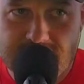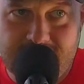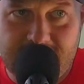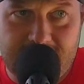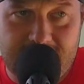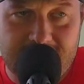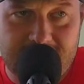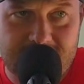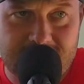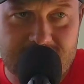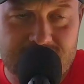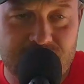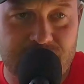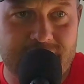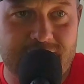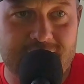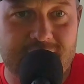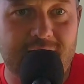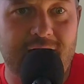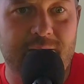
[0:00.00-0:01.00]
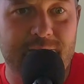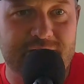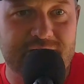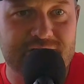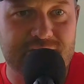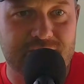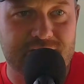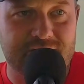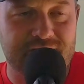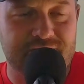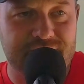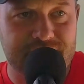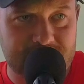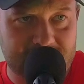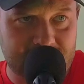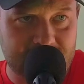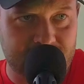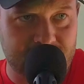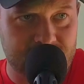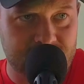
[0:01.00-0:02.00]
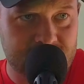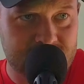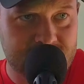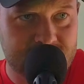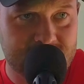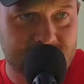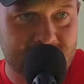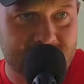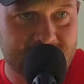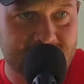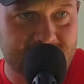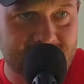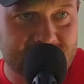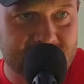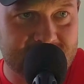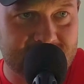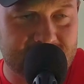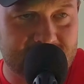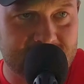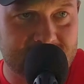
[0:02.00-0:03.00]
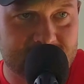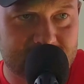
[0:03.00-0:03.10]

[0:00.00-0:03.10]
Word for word: uh, doing a comedy show at the Funny Bone in Easton,